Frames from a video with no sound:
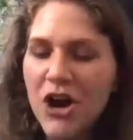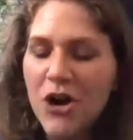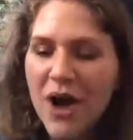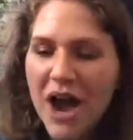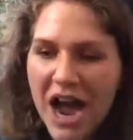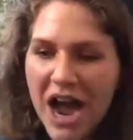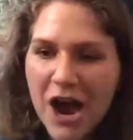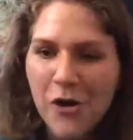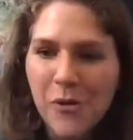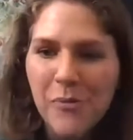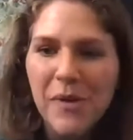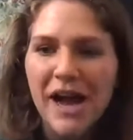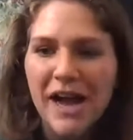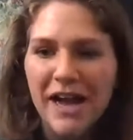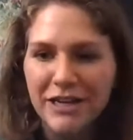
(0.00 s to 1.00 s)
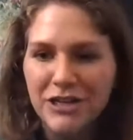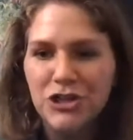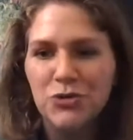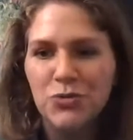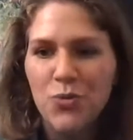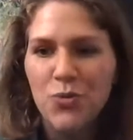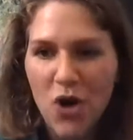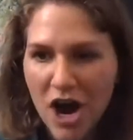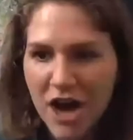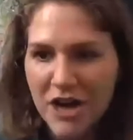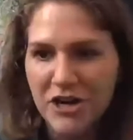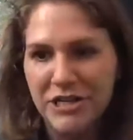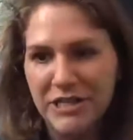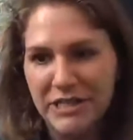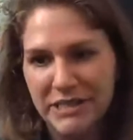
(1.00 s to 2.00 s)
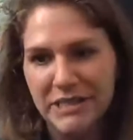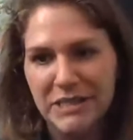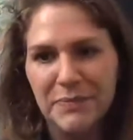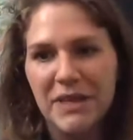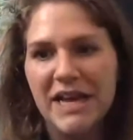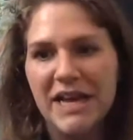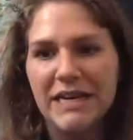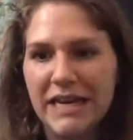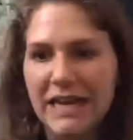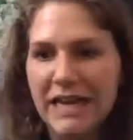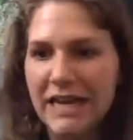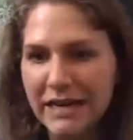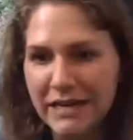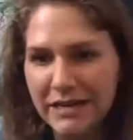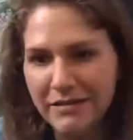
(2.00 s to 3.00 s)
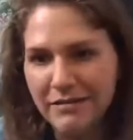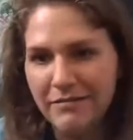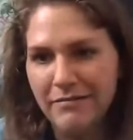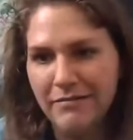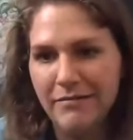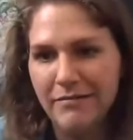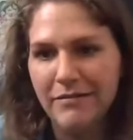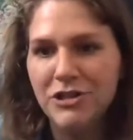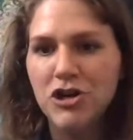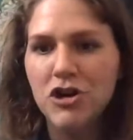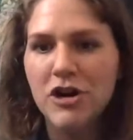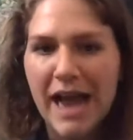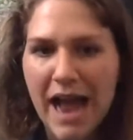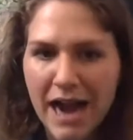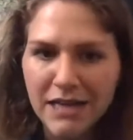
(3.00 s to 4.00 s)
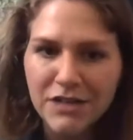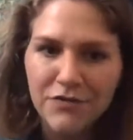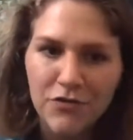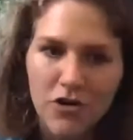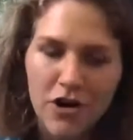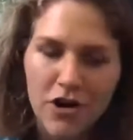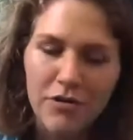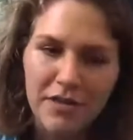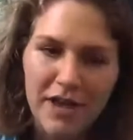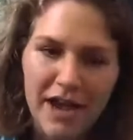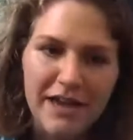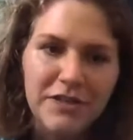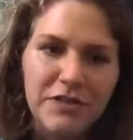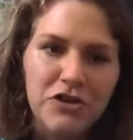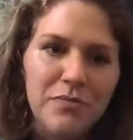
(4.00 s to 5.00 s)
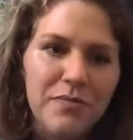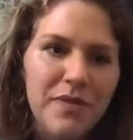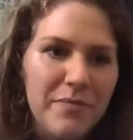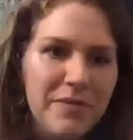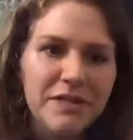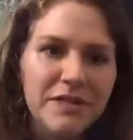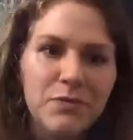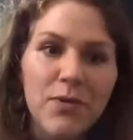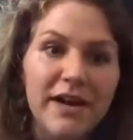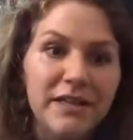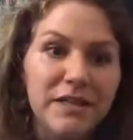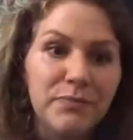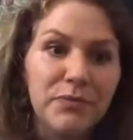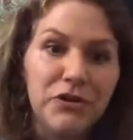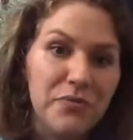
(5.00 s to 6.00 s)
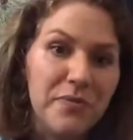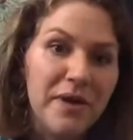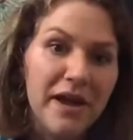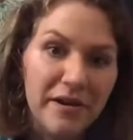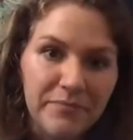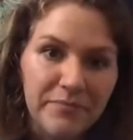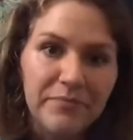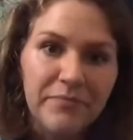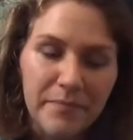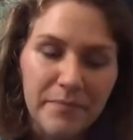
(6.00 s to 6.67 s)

So how much water does this plant need during active growth? I assume that means when it's blooming.